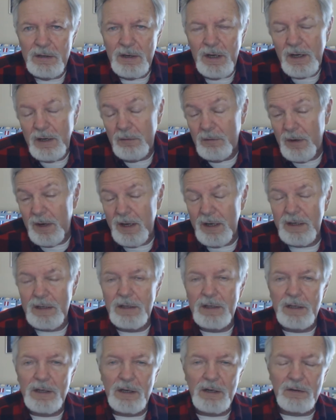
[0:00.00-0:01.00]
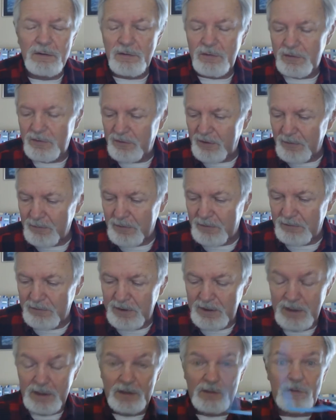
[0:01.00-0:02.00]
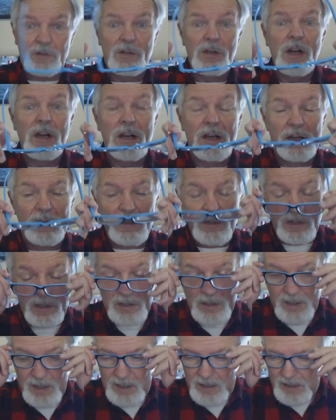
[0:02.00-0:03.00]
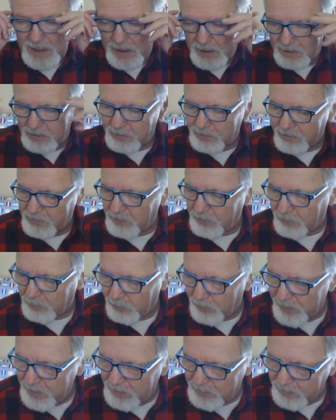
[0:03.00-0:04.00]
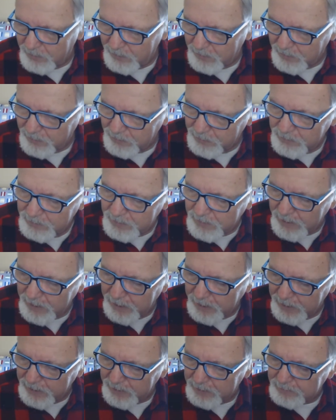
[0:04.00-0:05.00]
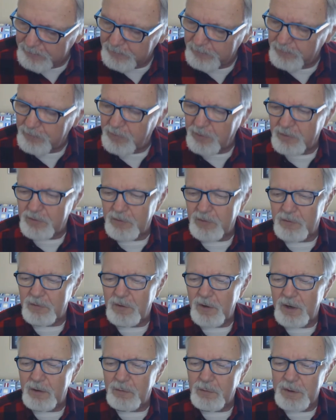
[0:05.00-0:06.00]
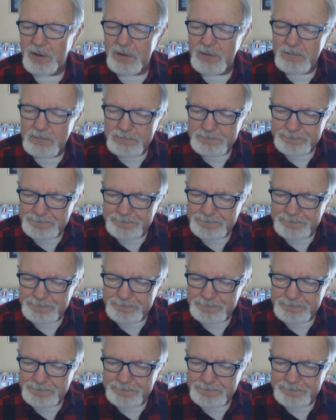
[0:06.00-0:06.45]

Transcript: Anyway, here's some of the exchange that I'll just read to you just to start with.